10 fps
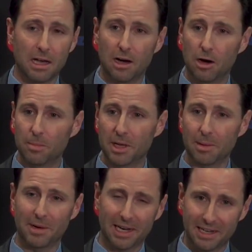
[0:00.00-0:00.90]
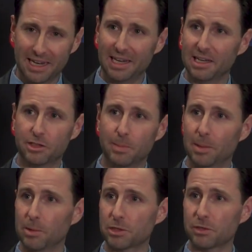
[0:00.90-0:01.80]
And I'm not going to get into my
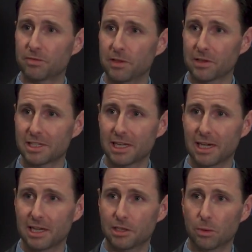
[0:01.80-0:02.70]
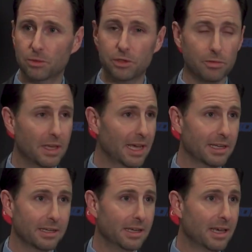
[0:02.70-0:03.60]
personal feelings. I don't do that.
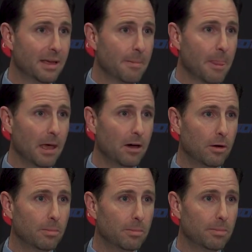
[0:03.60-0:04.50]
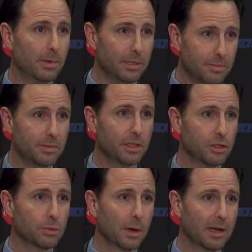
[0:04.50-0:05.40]
But this
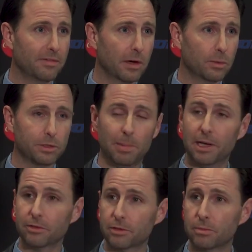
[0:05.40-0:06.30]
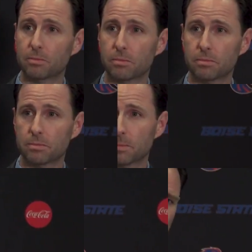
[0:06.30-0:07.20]
is what I felt was best.
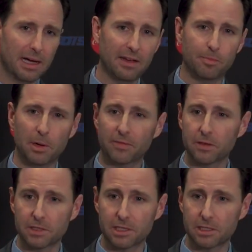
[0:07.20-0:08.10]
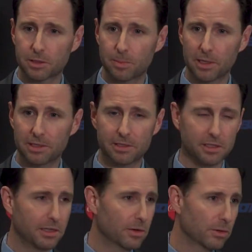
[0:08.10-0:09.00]
I have preferences, but
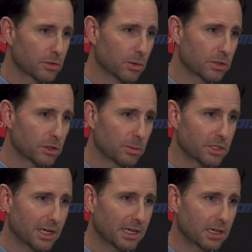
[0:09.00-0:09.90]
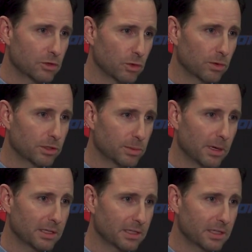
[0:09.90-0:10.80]
you know, there's only so much I can control in this
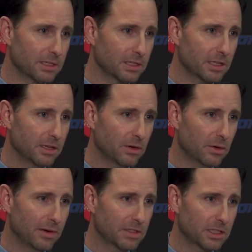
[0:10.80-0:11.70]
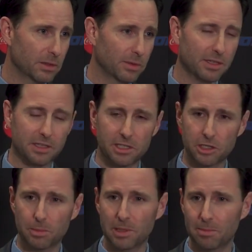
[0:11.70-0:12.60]
process. You know, obviously with the
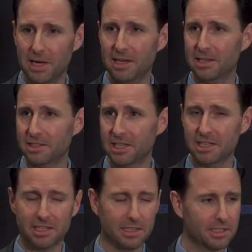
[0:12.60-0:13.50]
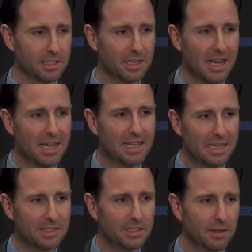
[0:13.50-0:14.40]
decision being made in season, it's